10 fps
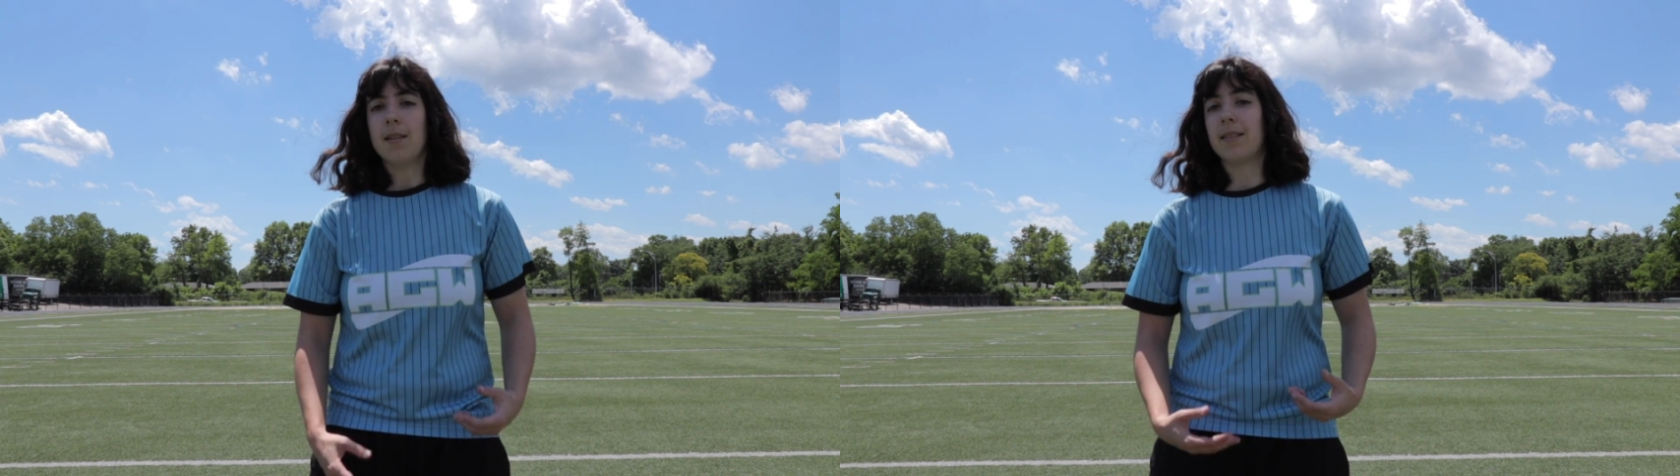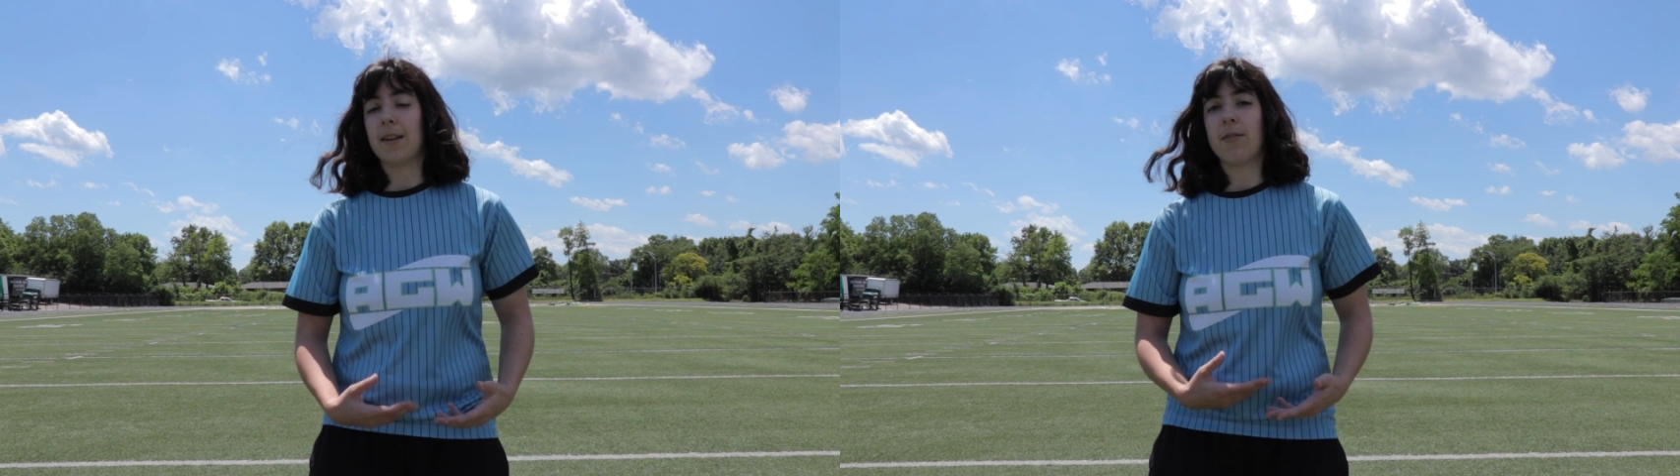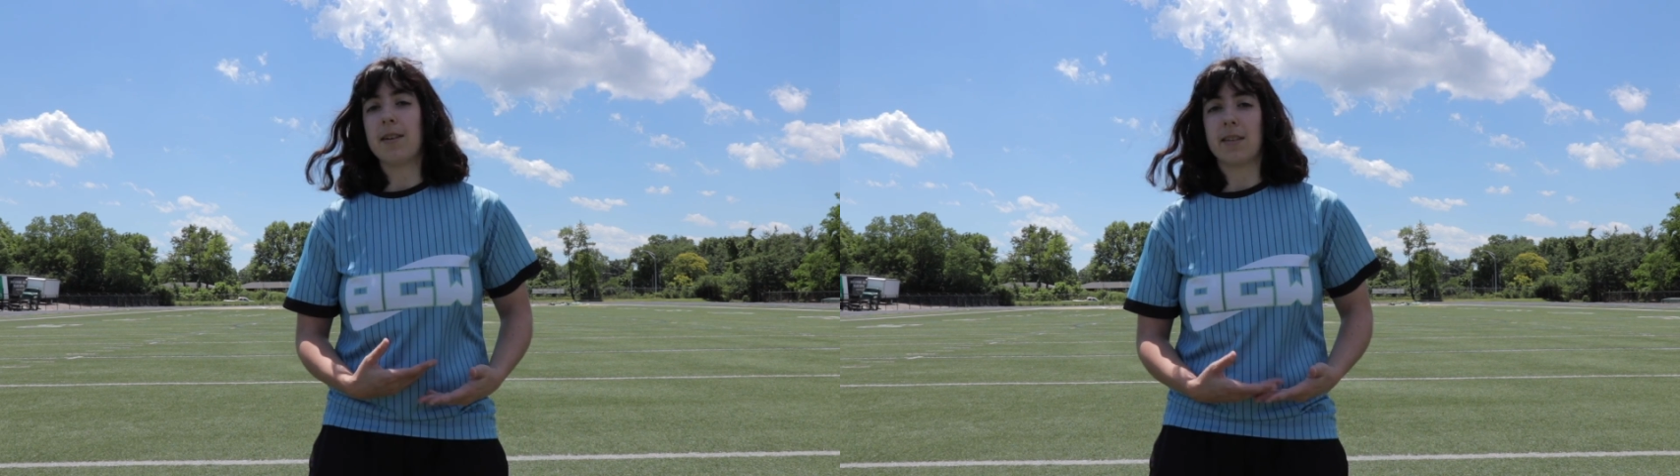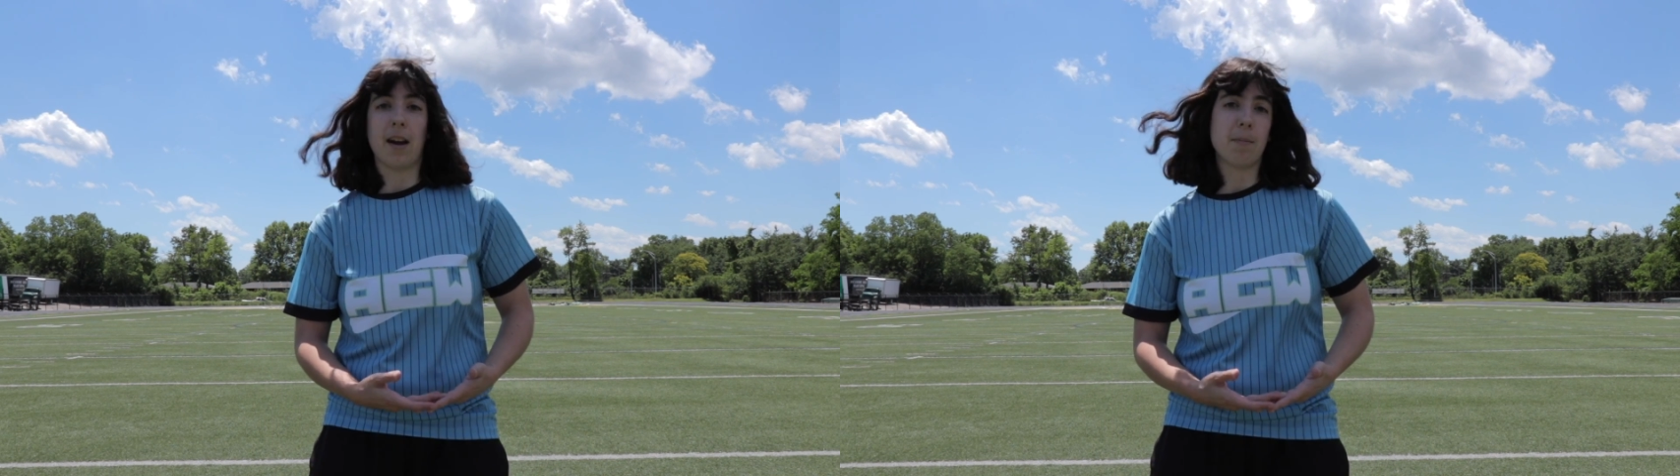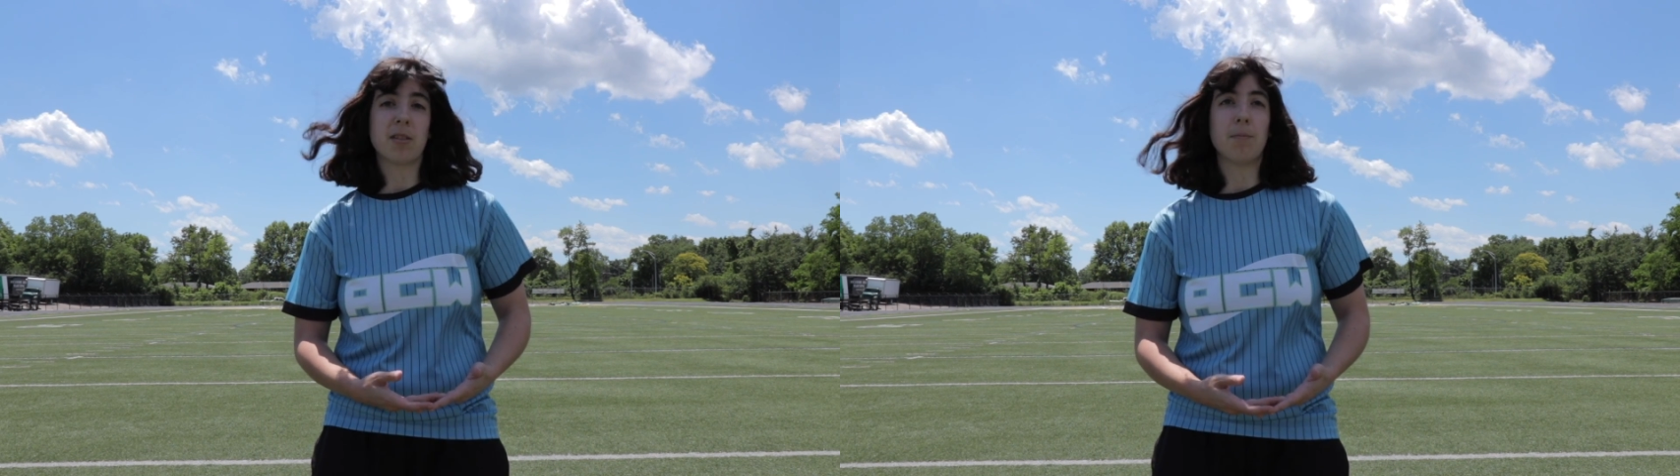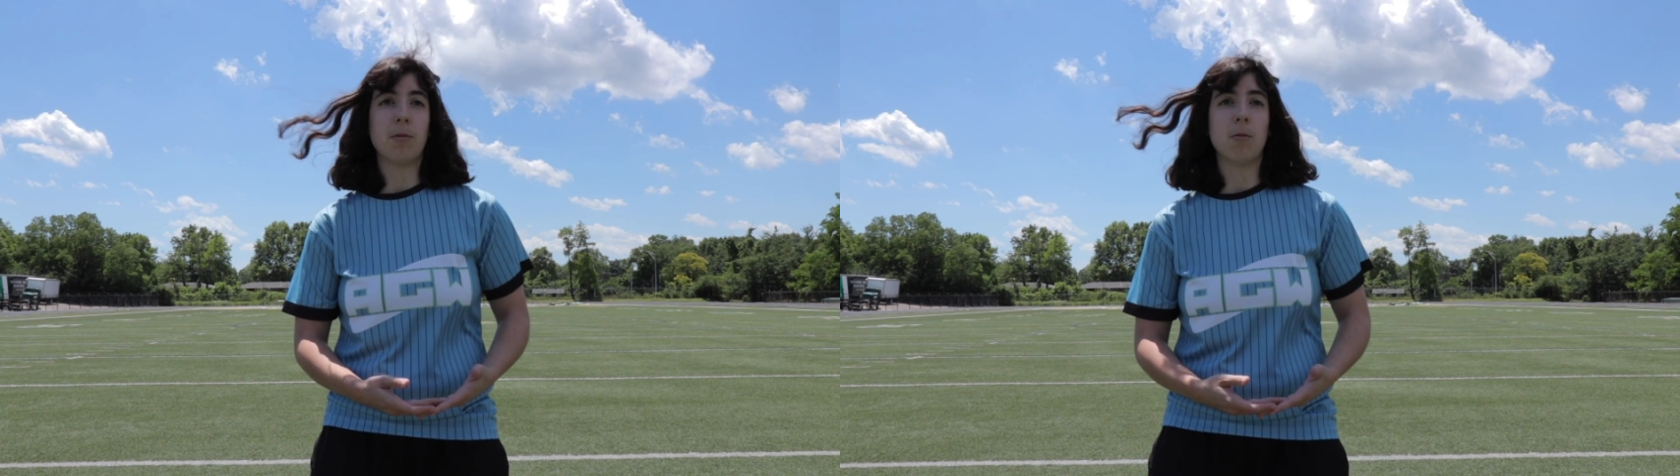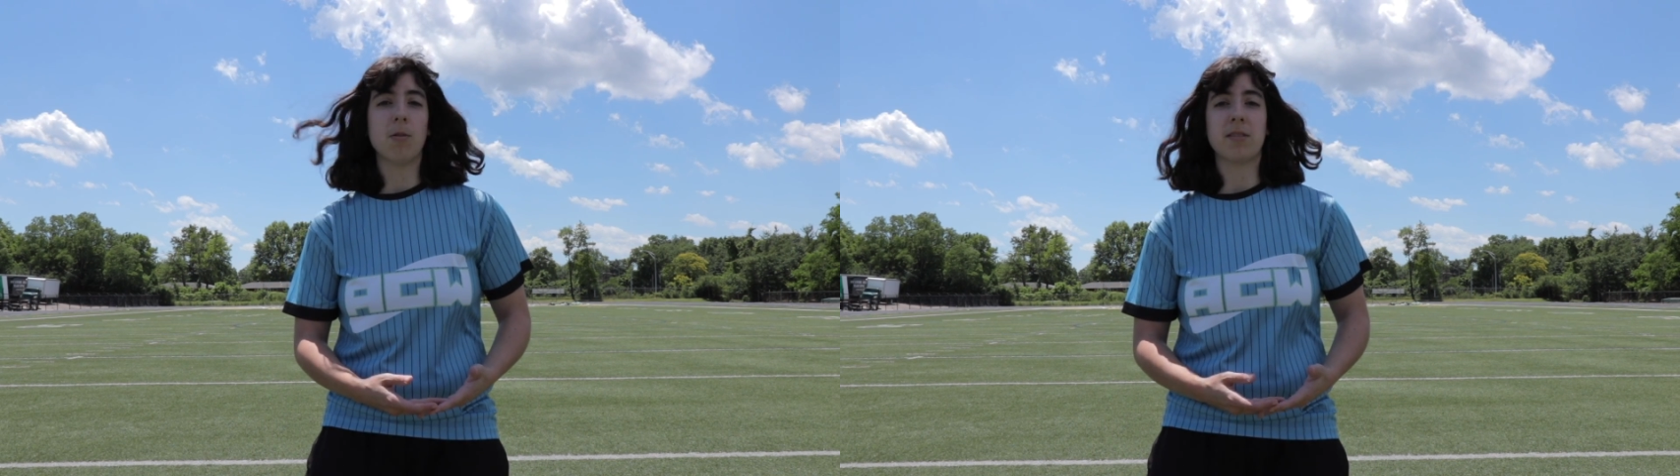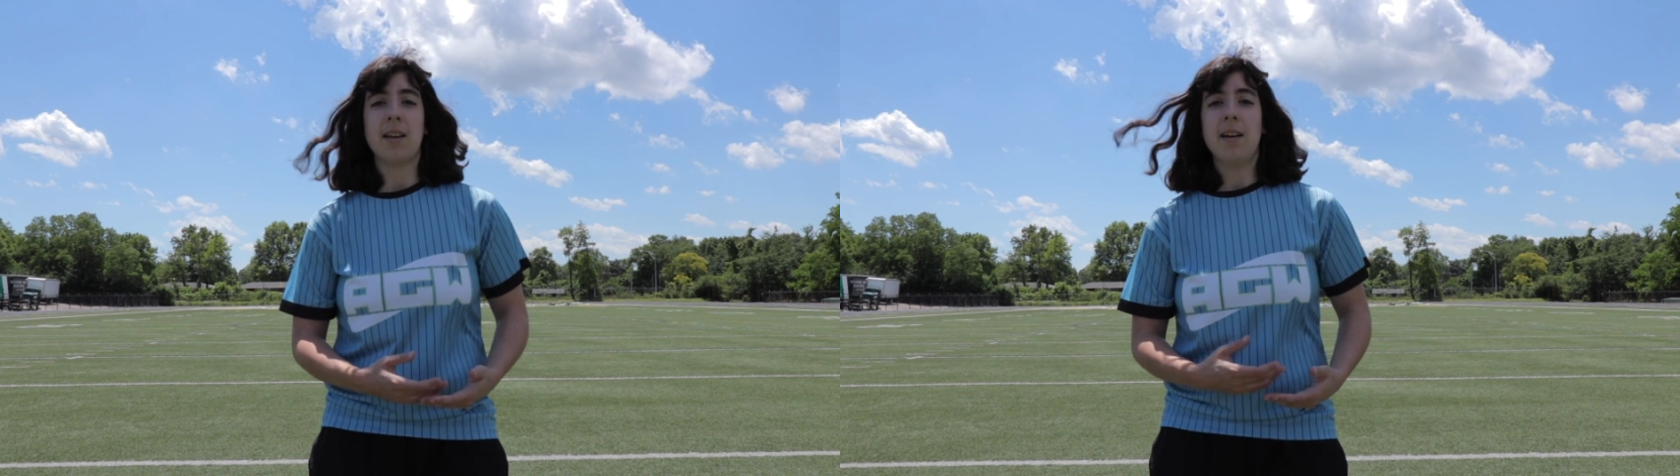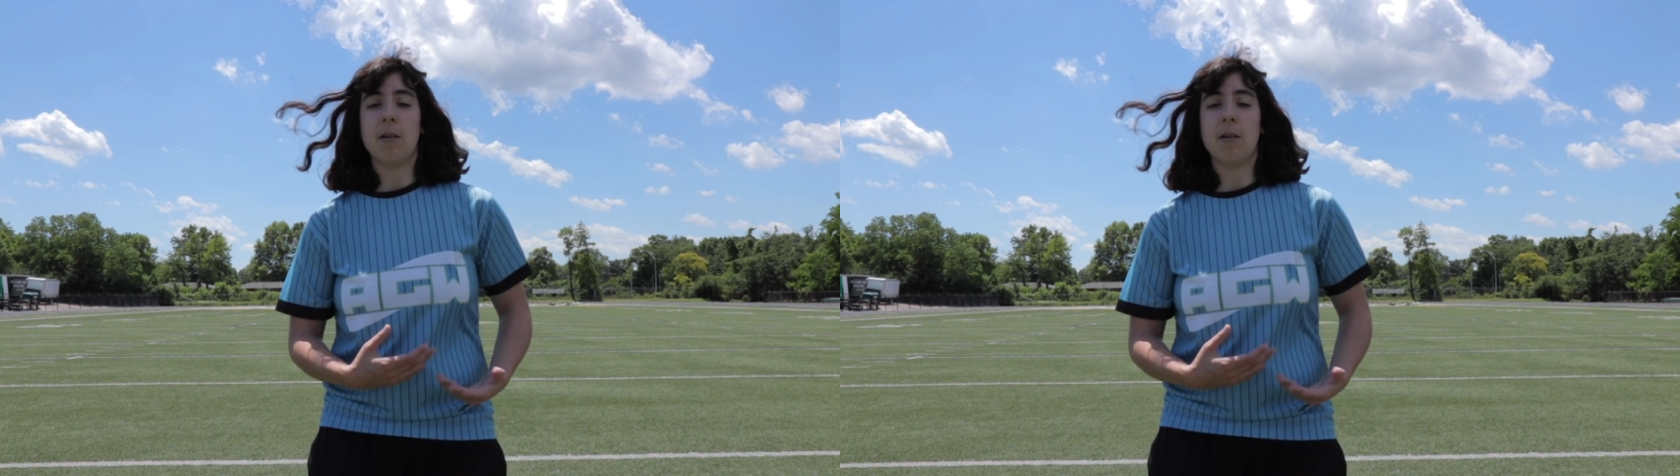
the different types of pulls